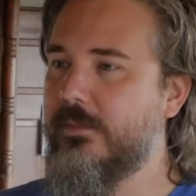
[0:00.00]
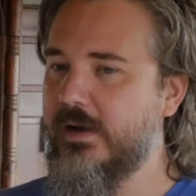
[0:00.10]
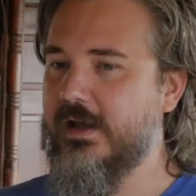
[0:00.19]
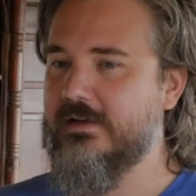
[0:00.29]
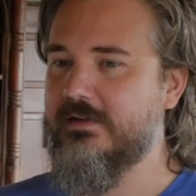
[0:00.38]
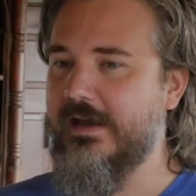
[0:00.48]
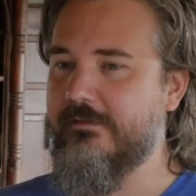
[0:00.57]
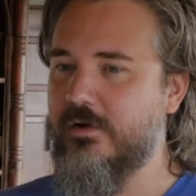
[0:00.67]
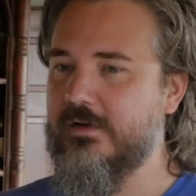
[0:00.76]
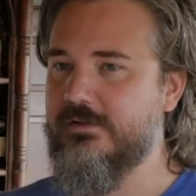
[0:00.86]
but
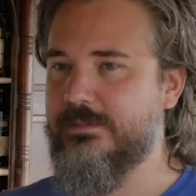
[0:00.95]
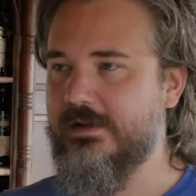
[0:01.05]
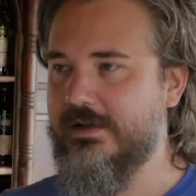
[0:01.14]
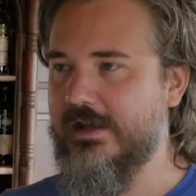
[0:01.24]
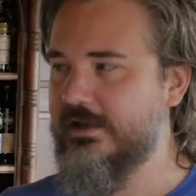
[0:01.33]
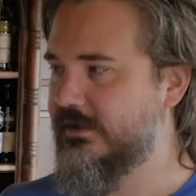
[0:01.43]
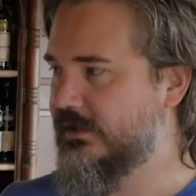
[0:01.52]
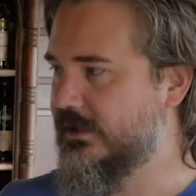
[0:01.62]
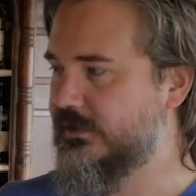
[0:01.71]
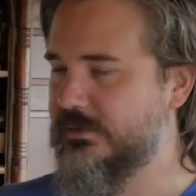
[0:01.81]
I've always been kind of
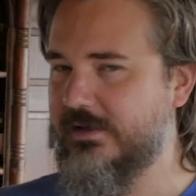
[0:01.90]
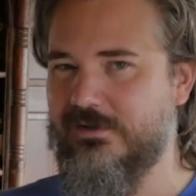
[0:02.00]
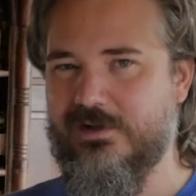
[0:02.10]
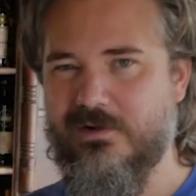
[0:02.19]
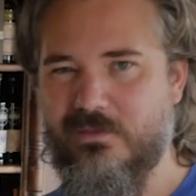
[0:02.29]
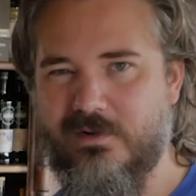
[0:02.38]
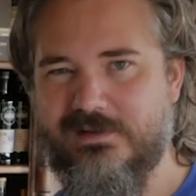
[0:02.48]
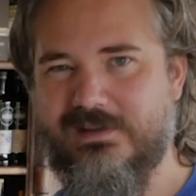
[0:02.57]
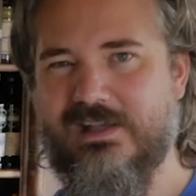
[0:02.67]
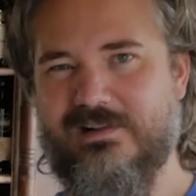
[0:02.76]
curious. Whenever you don't
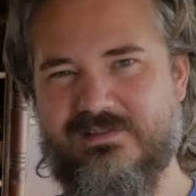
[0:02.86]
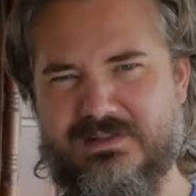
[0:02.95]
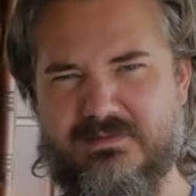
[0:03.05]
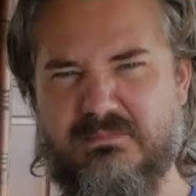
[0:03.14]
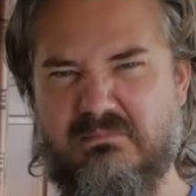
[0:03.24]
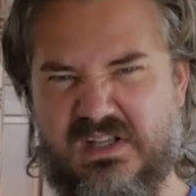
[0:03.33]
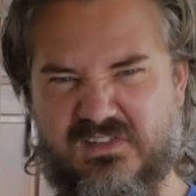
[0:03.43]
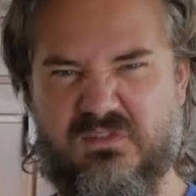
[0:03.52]
want the the meat